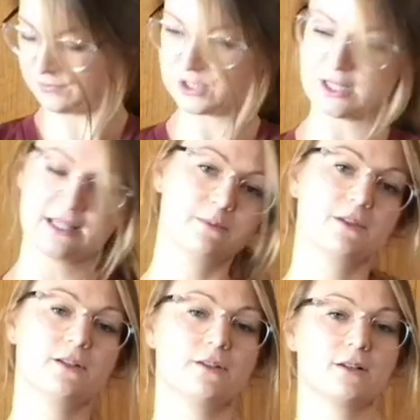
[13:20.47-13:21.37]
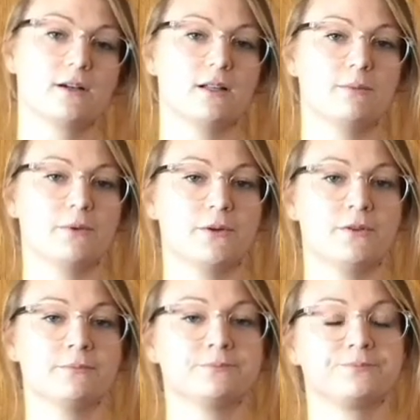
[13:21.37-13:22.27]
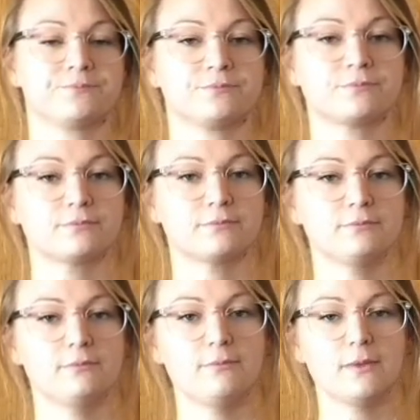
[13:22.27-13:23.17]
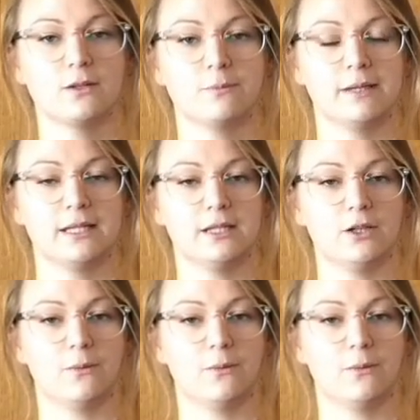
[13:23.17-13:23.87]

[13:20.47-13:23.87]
just below the collarbone, making